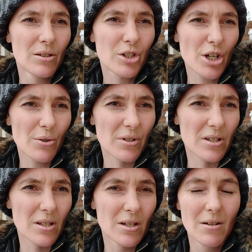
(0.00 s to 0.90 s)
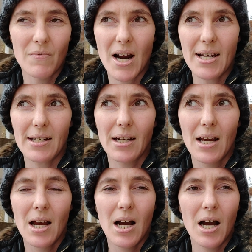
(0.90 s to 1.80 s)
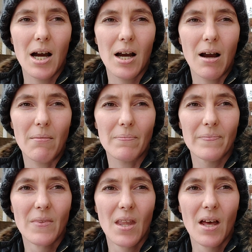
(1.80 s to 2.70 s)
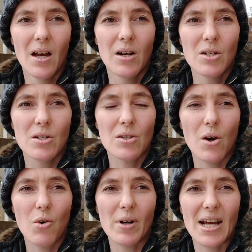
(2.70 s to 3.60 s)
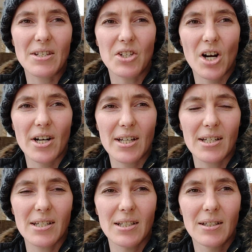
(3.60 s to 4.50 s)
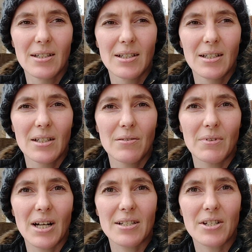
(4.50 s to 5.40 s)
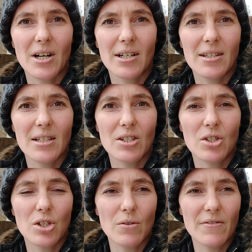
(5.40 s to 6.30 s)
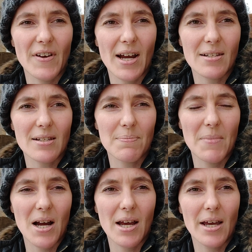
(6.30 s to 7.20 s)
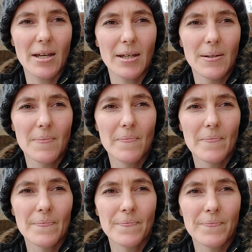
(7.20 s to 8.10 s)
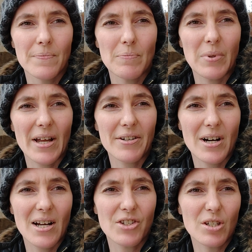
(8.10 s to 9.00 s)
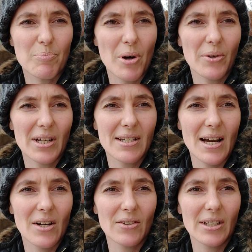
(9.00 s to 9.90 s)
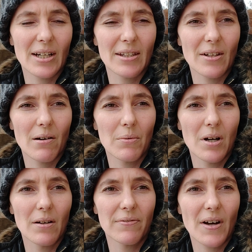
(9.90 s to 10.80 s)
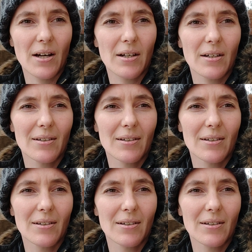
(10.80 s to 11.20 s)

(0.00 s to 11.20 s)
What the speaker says: juice, right? So when I started this juice fast, my blender had just broken down, and I thought, well, fuck.